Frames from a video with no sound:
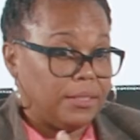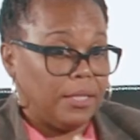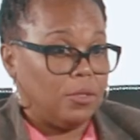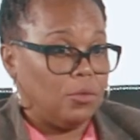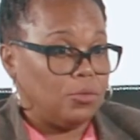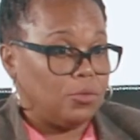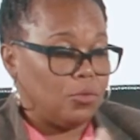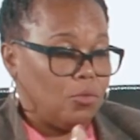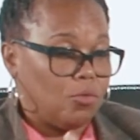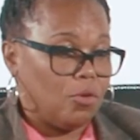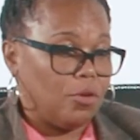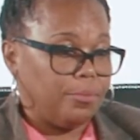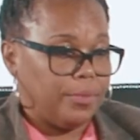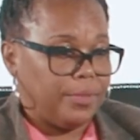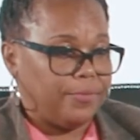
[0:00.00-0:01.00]
that goes to
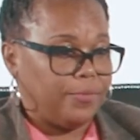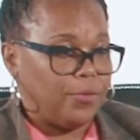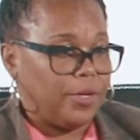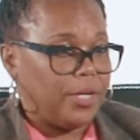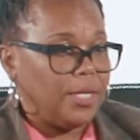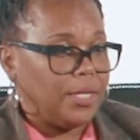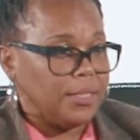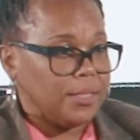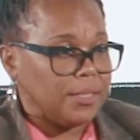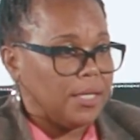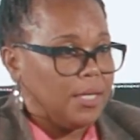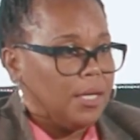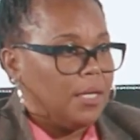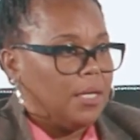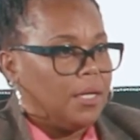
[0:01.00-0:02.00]
court. But for us,
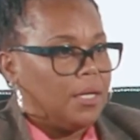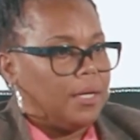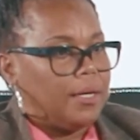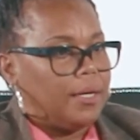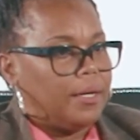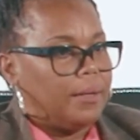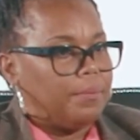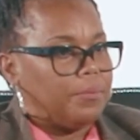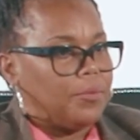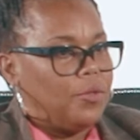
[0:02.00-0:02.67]
um,